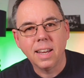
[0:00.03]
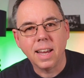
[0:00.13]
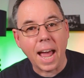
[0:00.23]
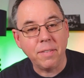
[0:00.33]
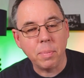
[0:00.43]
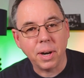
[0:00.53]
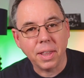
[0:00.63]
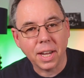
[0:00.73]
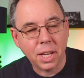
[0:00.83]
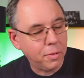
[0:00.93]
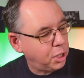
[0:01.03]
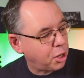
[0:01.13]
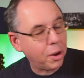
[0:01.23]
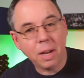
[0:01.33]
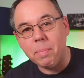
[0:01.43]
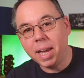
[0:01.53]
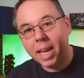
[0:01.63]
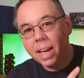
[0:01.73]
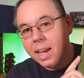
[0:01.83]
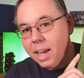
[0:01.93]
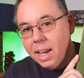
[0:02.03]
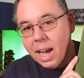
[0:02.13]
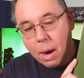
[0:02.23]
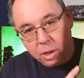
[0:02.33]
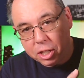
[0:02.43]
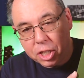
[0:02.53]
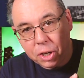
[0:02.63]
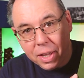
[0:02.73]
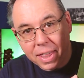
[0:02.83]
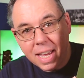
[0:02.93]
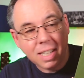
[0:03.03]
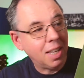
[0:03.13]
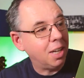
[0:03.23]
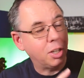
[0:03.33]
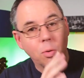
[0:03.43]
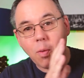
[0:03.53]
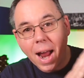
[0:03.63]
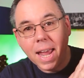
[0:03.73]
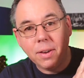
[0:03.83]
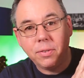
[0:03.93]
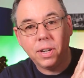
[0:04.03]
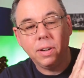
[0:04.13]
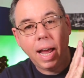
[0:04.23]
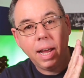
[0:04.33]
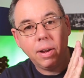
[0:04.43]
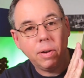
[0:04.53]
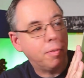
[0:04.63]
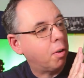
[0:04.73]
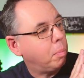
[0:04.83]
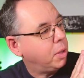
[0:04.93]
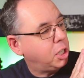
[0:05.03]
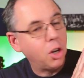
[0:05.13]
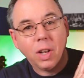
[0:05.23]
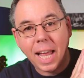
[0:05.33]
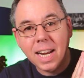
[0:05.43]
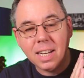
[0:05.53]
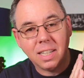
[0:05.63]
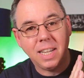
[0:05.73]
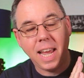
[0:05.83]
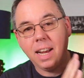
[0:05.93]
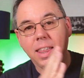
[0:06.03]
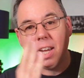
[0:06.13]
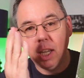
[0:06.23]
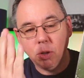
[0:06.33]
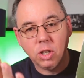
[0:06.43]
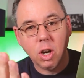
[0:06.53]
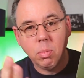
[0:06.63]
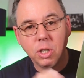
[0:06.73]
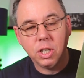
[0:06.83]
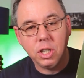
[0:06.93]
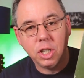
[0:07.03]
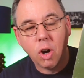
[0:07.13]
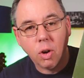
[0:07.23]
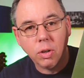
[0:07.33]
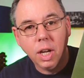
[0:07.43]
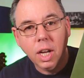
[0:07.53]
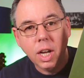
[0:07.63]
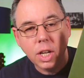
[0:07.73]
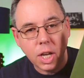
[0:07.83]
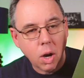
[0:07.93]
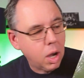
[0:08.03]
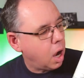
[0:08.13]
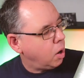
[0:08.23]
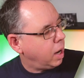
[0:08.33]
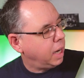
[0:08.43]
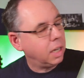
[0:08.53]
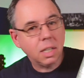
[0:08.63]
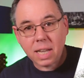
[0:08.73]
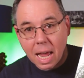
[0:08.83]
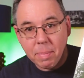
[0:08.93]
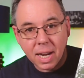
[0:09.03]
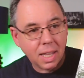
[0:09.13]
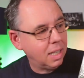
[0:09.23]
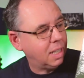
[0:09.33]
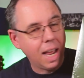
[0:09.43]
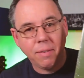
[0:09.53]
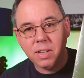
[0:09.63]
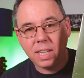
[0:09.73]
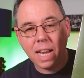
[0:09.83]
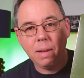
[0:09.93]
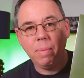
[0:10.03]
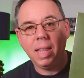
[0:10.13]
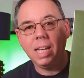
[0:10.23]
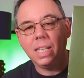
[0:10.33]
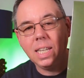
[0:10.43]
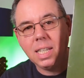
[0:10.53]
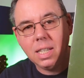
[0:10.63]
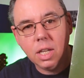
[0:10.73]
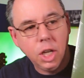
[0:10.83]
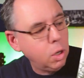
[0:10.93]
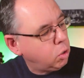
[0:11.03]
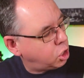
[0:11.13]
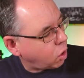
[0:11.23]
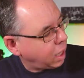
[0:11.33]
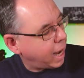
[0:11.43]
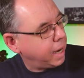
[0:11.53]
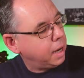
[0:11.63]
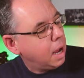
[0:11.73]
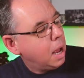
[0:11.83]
Hi everybody, thank you for joining me. I wanted to show you this that has arrived from the John Lennon estate. Thank you so much to Sean, Yoko and Simon at the estate for sending me this. This is the new John Lennon